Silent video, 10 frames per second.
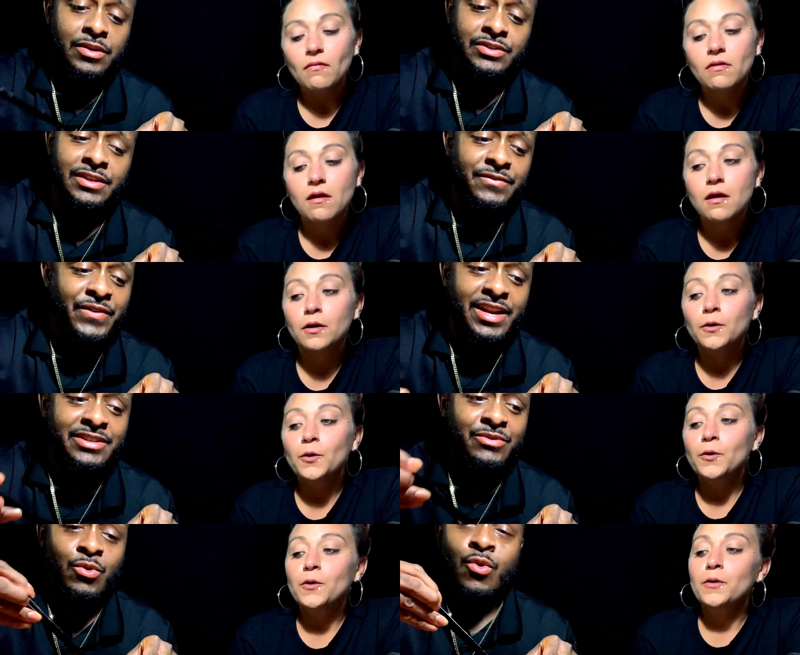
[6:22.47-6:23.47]
Speaker 1: Just finish.
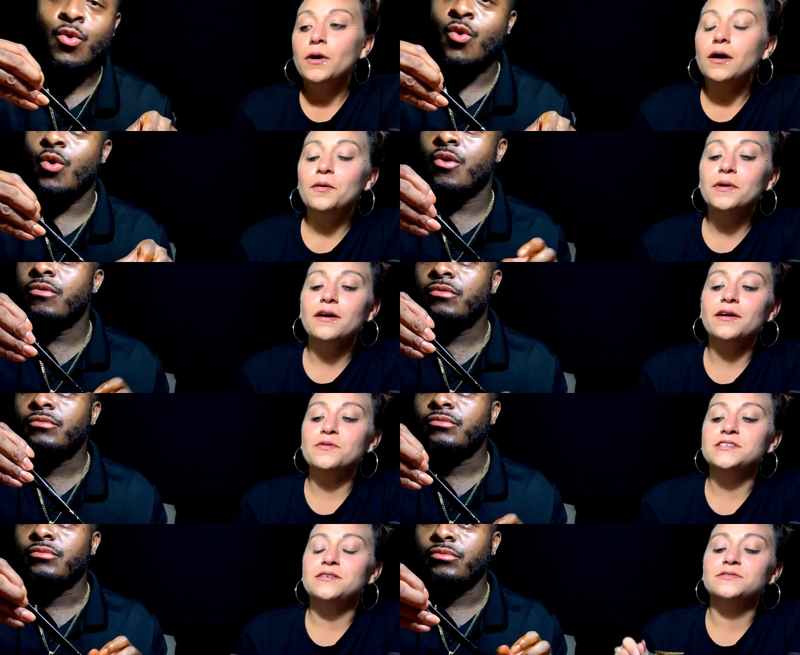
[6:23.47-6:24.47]
Speaker 2: Oh my god, I
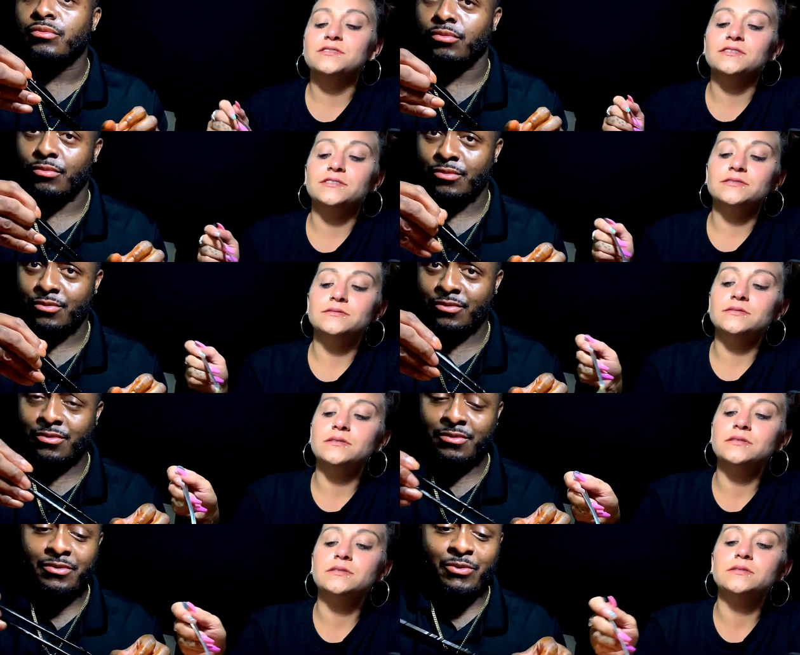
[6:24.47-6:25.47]
wish I was done.
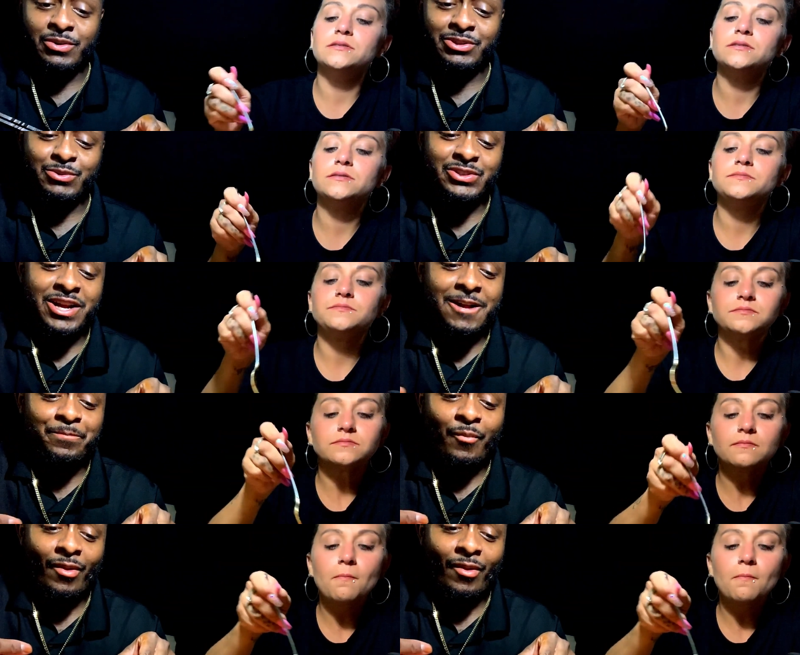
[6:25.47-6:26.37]
Speaker 1: You wish you was done.